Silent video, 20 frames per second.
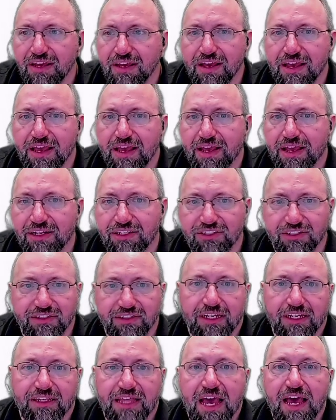and just
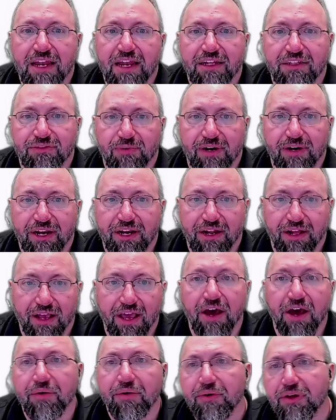like that, it's ready to
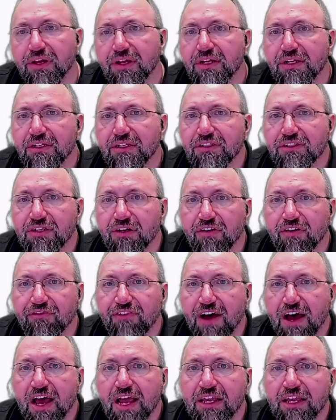go. So if
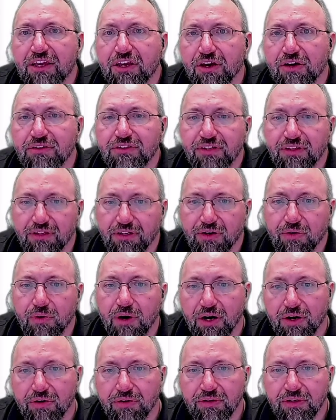I go to the
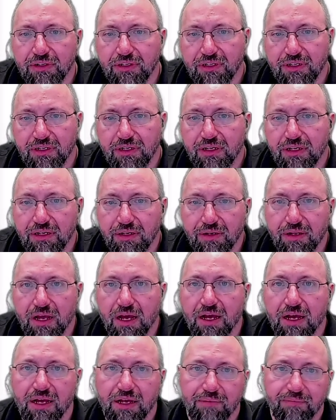quote,
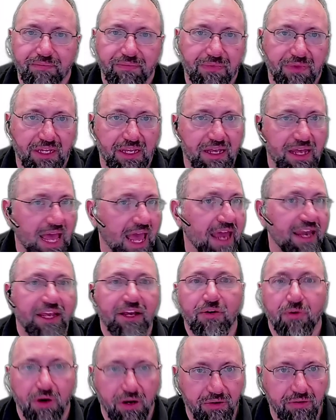any
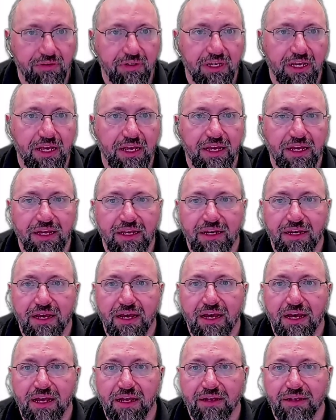quote, and
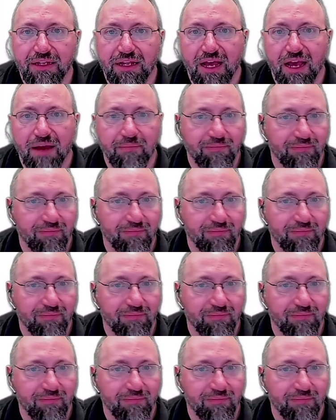I'm